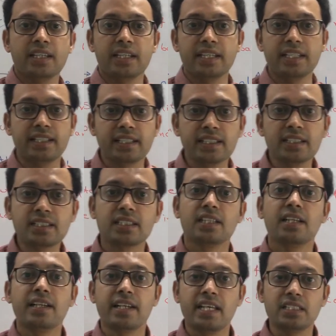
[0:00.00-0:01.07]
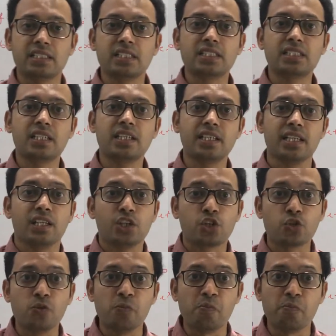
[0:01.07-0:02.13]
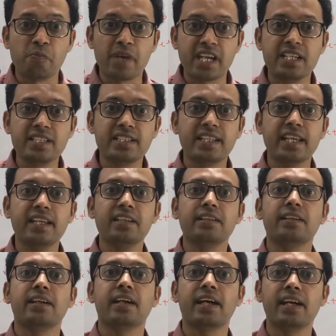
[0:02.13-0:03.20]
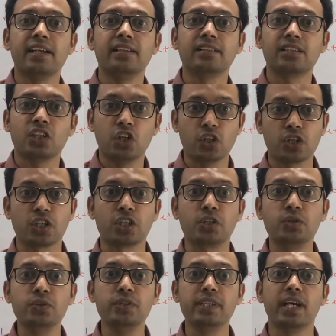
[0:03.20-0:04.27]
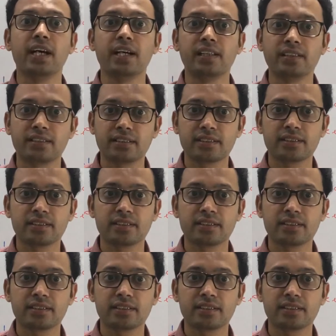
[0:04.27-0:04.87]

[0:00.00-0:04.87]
it is necessary to maintain a health or a good health.